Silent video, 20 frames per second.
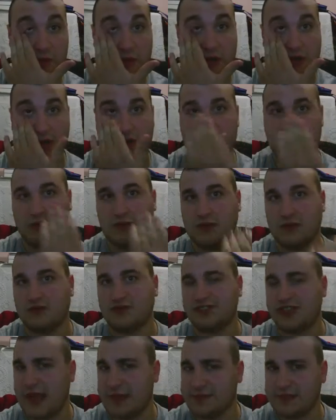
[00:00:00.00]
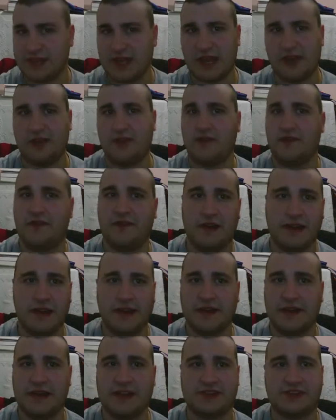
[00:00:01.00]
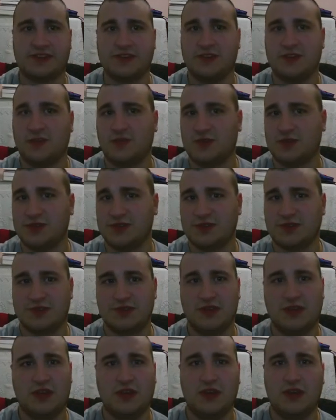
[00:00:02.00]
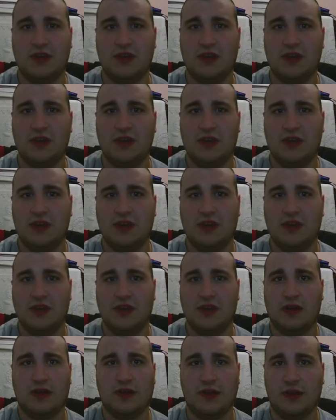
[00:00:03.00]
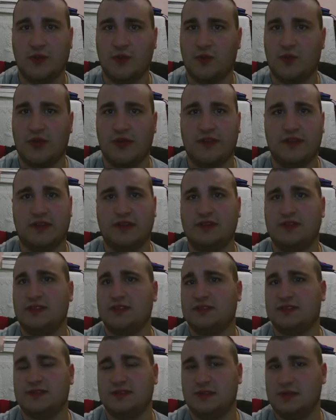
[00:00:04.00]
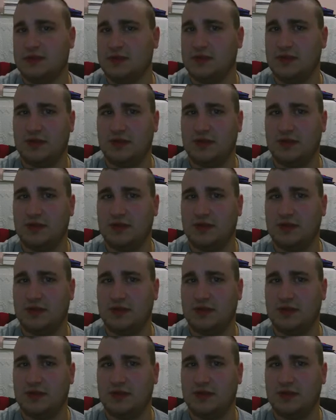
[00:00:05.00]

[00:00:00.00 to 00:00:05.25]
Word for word: But, you know, James Gandolfini last year was another one that's